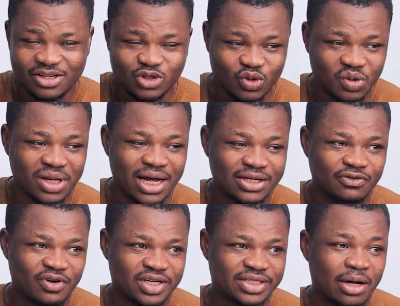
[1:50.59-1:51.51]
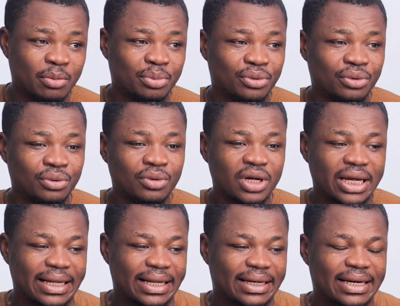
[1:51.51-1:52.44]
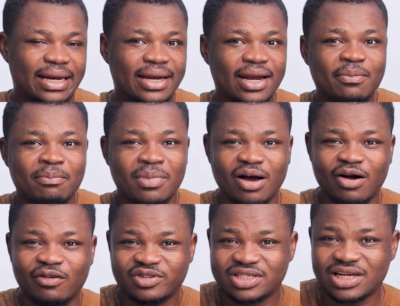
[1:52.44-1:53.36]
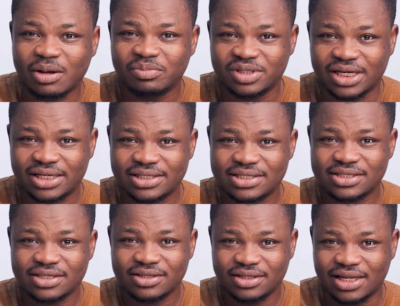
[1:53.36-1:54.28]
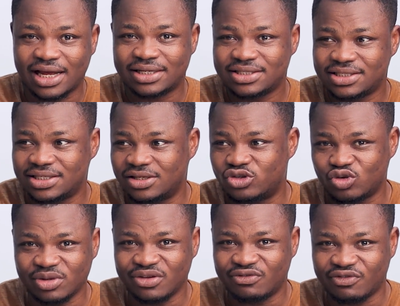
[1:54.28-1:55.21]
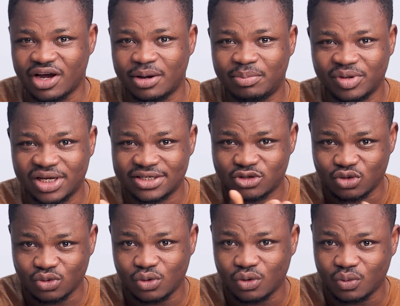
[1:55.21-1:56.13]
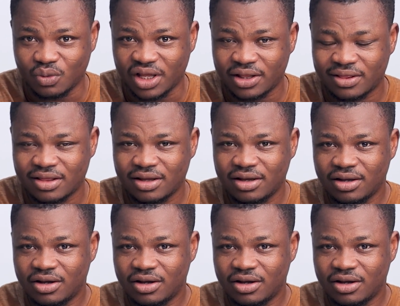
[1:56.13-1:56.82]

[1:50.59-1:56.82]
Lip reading: So that, for example, the number of subjects that the to be verb is to go with